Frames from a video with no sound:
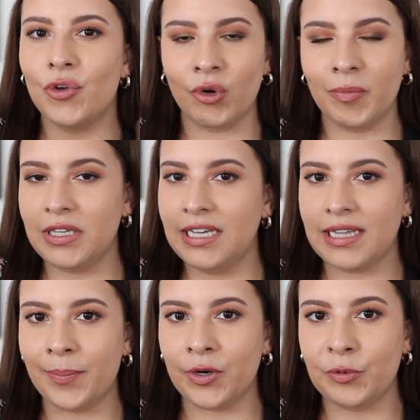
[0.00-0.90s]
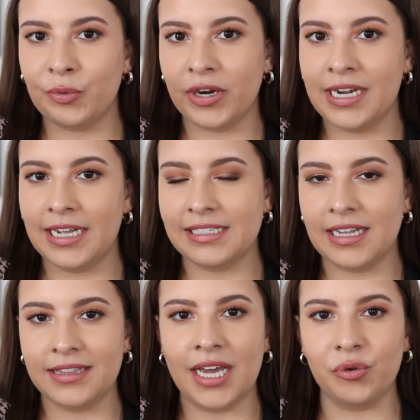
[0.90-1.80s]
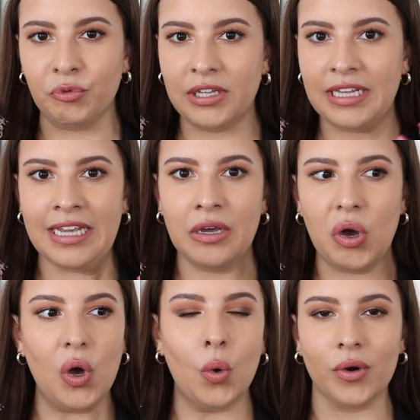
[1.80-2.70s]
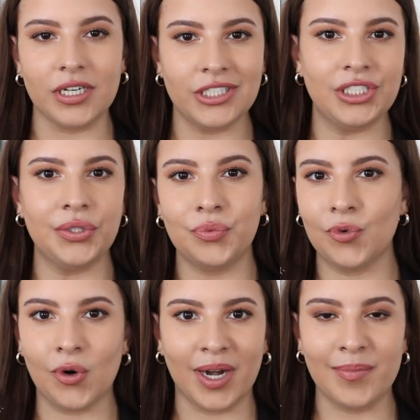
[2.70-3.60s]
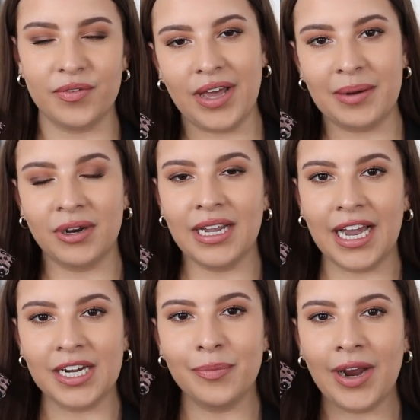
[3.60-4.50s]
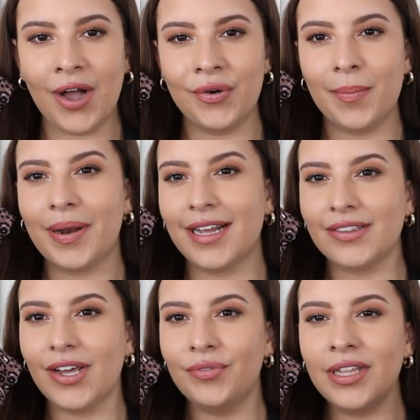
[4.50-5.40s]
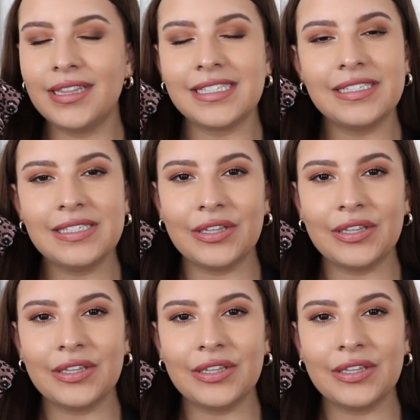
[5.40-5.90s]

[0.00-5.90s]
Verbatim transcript: Normally leopard print is like that really orangey, warm, vibrant kind of brown, but I love that this is a